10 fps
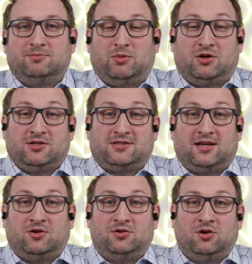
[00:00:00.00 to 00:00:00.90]
because they
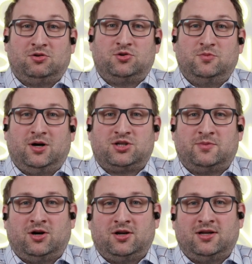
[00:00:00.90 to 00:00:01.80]
don't know too much
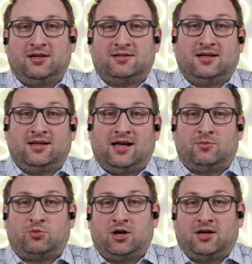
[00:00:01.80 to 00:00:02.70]
about it and still get
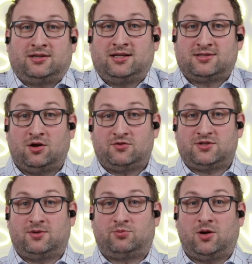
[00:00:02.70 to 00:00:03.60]
a product that solves
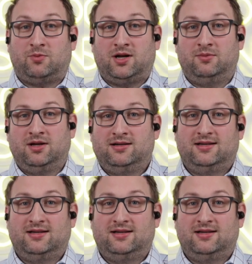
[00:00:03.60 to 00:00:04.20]
their problem.